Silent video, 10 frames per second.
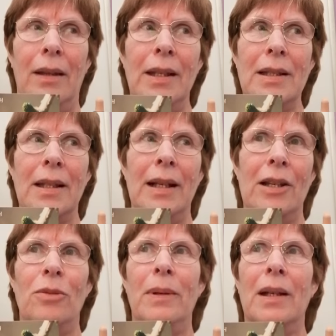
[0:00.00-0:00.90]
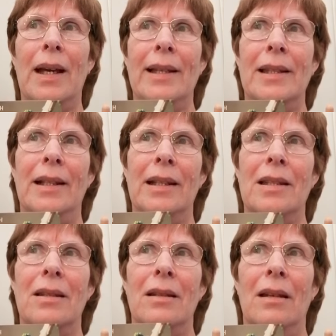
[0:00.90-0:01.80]
And this can actually be a
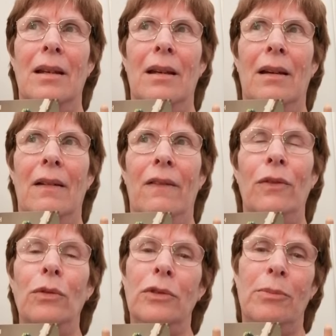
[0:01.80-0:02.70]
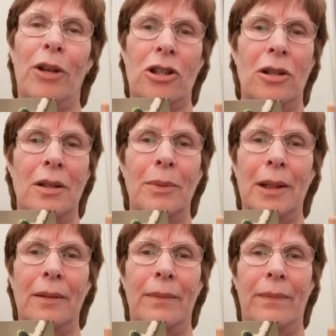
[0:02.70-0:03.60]
catalyst for depression as
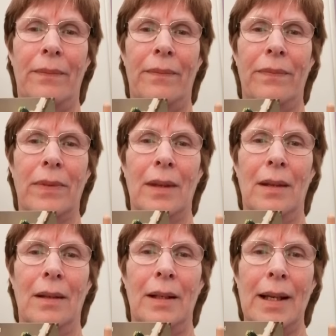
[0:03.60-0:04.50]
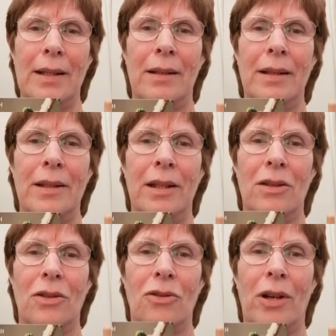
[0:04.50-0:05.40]
well, and anxiety
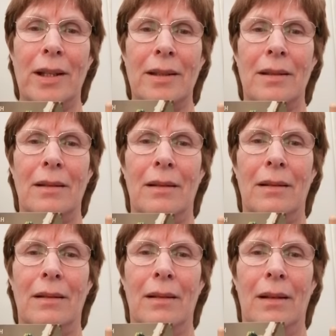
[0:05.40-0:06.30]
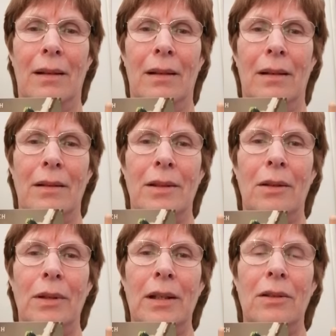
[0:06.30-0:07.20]
and stress.
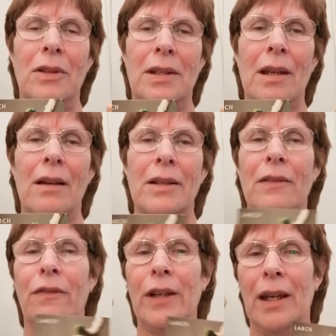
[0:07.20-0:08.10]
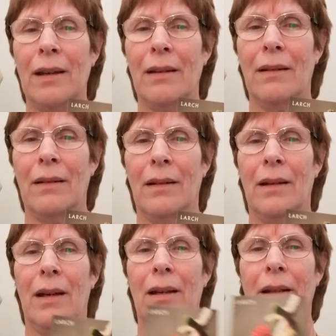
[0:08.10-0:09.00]
So it could start as a fear
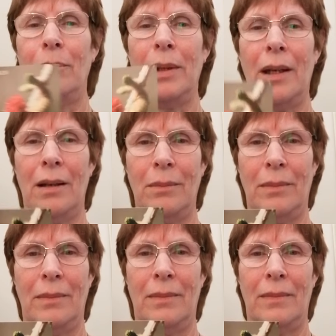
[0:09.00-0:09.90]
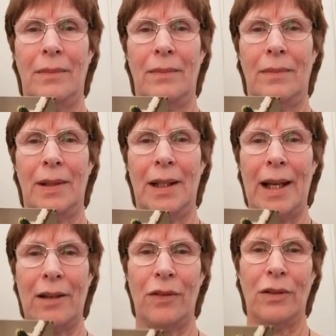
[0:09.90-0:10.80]
and then become a
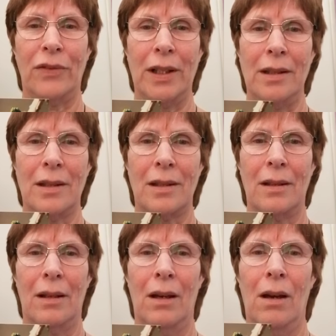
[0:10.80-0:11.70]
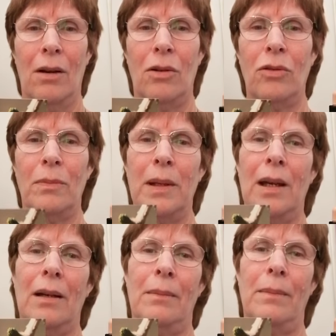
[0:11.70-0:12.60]
lack of confidence, or
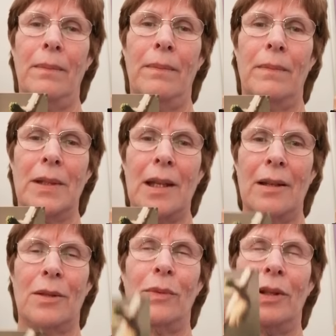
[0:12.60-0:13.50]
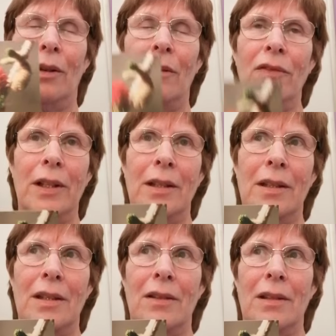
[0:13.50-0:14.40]
become starts with the
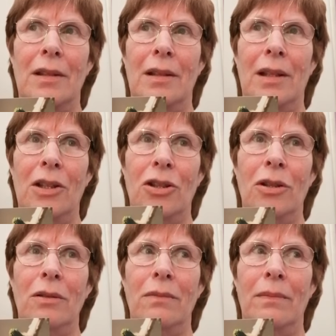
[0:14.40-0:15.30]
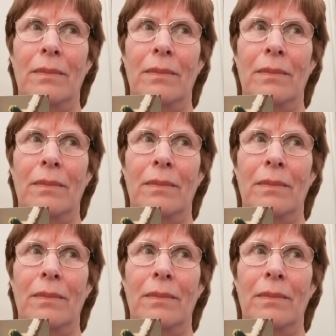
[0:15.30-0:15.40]
confidence issue,